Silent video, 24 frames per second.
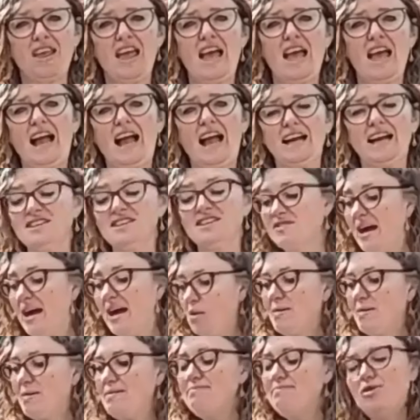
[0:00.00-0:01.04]
and that will
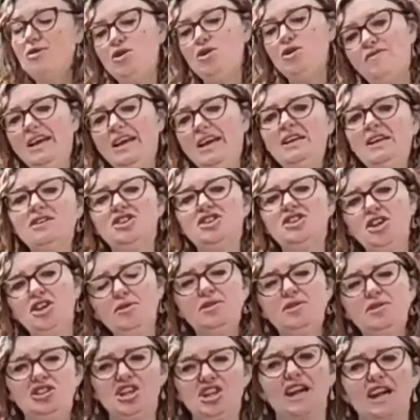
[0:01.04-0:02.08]
be moving to
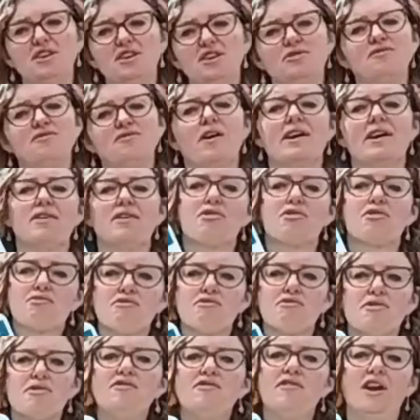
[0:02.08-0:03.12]
the channel via
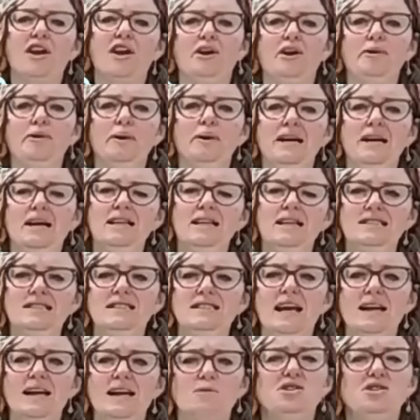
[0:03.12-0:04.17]
through flow
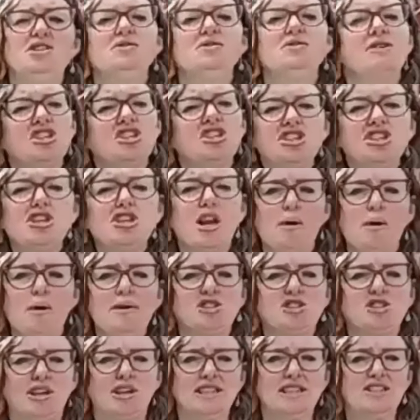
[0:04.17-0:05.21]
instead, which is a much slower
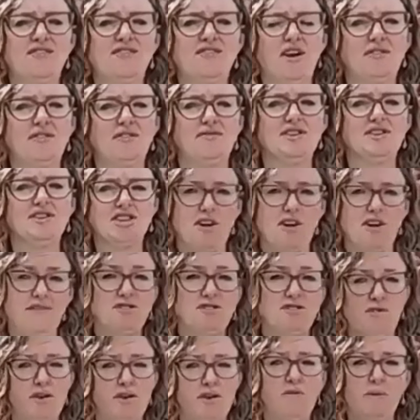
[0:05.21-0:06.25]
transfer than the surface
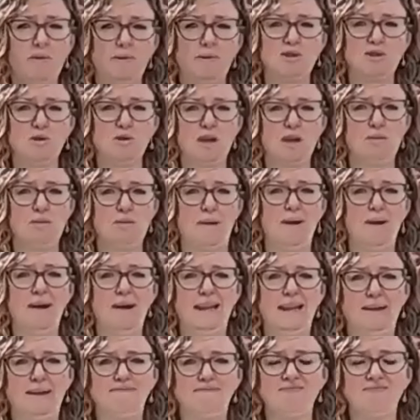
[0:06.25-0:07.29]
runoff we were talking about
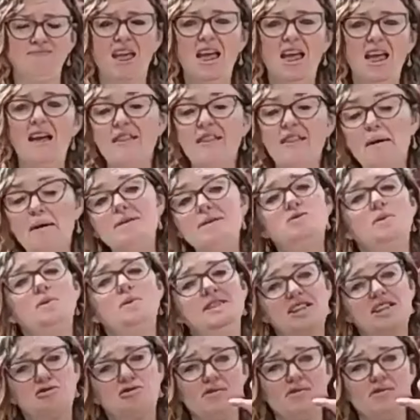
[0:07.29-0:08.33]
earlier. That means we're
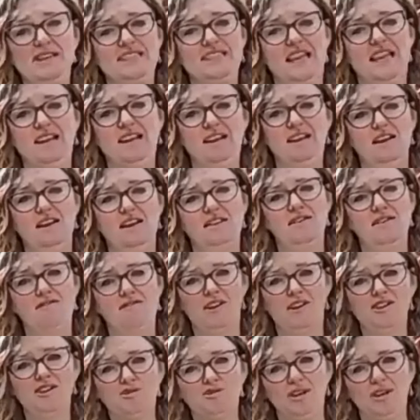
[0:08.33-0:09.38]
decreasing the
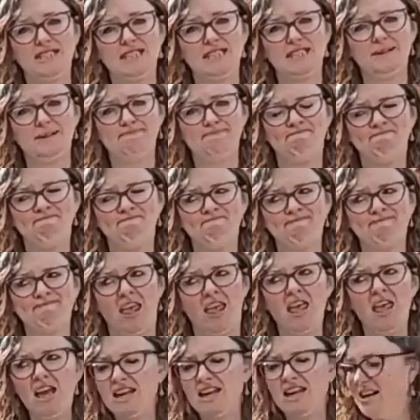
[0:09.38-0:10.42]
flood risk.
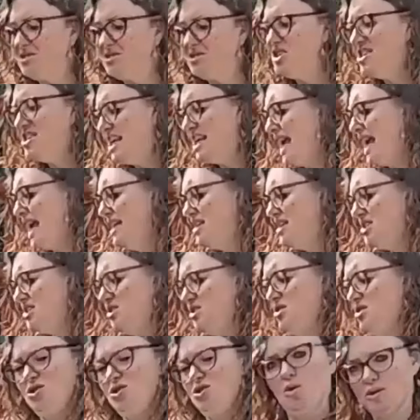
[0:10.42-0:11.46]
Now, just in case
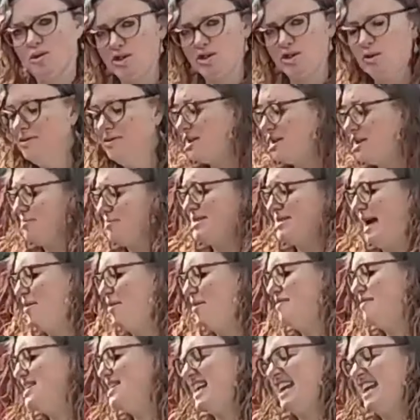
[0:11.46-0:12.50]
your soil comes out at
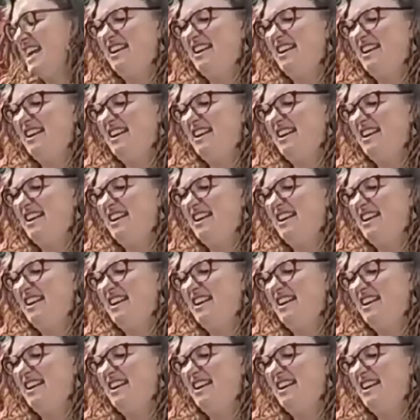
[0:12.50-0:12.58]
this end,